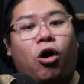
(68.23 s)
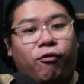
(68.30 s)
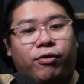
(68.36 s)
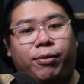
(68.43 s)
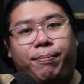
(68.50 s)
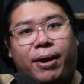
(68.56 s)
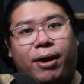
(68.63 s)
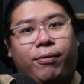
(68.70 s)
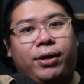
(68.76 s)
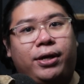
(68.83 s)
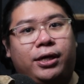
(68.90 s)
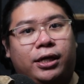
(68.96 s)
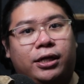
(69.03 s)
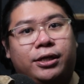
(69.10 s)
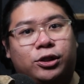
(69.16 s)

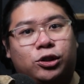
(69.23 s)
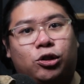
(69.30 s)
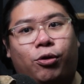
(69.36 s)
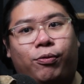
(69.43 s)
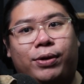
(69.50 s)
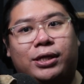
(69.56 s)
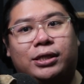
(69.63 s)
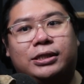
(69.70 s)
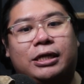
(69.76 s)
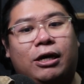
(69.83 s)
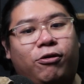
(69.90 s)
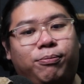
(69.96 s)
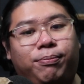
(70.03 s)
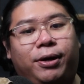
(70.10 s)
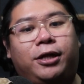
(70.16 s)
overbearing in the story
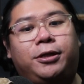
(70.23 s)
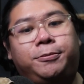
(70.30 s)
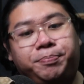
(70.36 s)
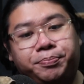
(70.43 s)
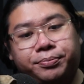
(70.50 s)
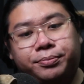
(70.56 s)
itself, but